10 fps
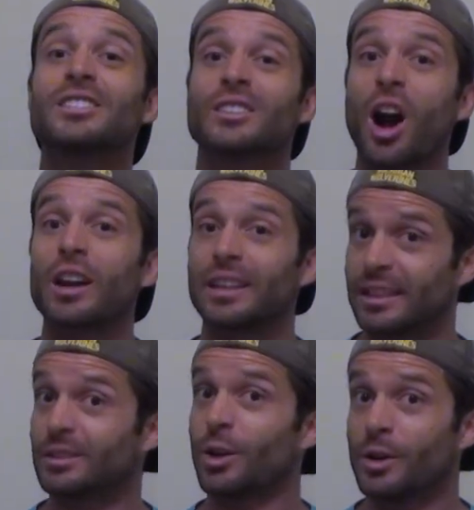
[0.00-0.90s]

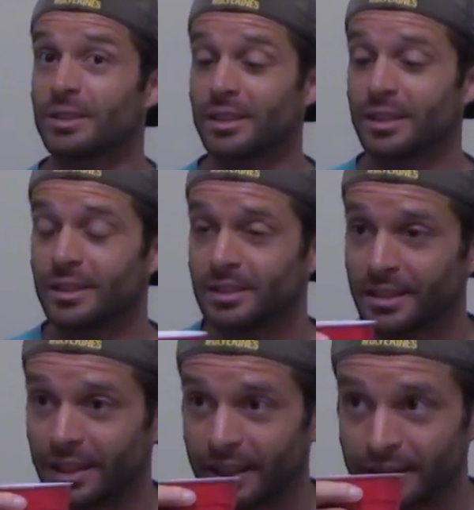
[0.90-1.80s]
skunky is always a good
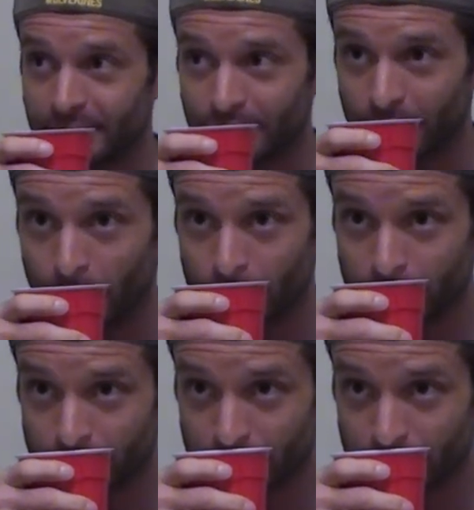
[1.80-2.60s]
sign. So,